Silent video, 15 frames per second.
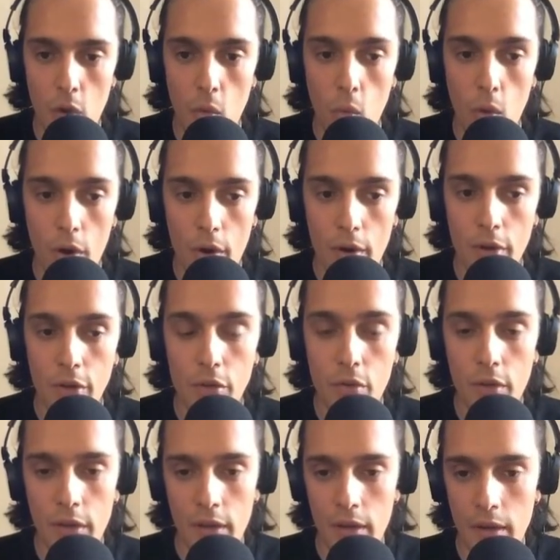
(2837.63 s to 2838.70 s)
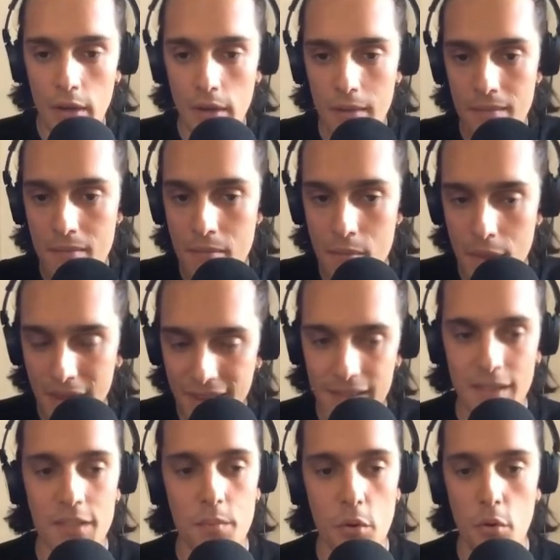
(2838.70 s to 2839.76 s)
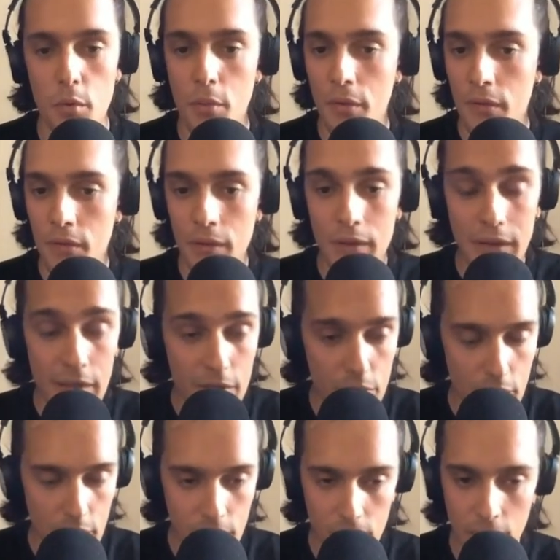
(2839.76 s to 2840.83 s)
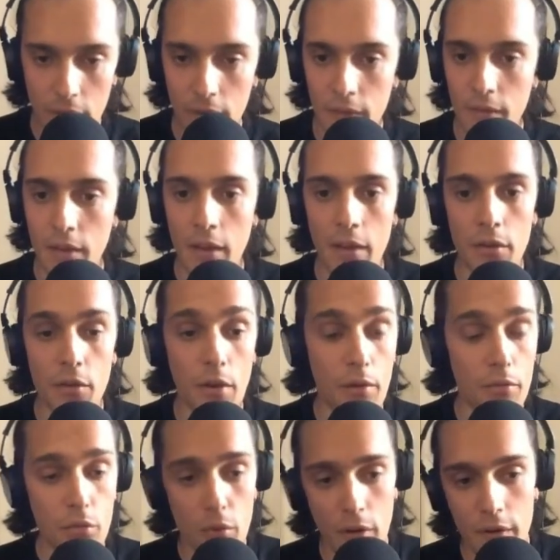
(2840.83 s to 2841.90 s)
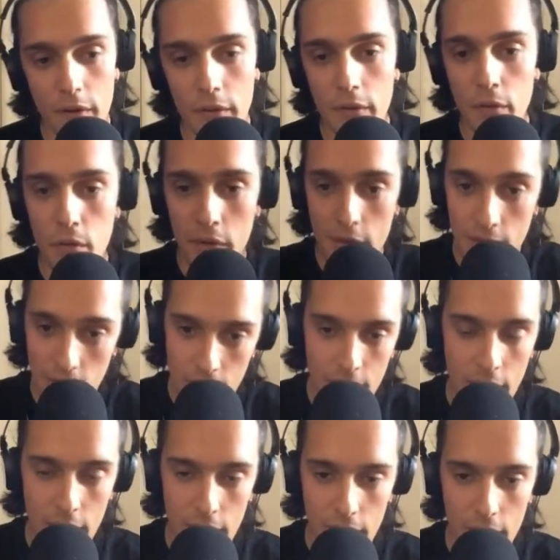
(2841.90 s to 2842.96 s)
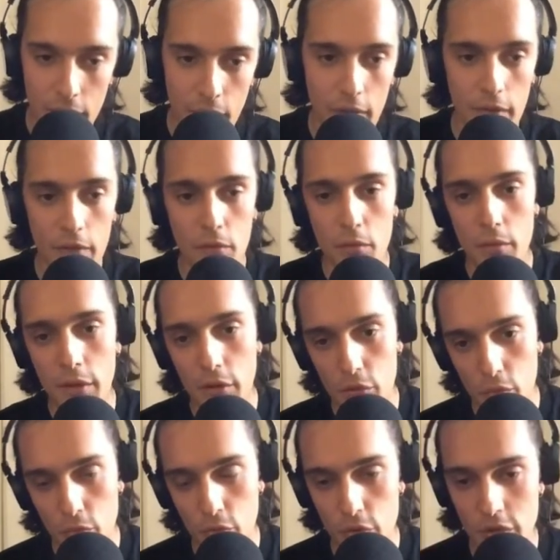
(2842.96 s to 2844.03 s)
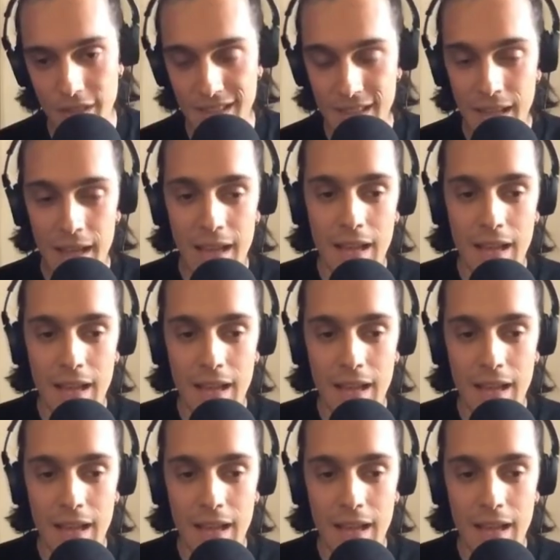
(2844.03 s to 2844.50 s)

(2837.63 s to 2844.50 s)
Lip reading: where you can make experiments and iterate fast and you have new ideas, you kill the ideas fast, you make new projects,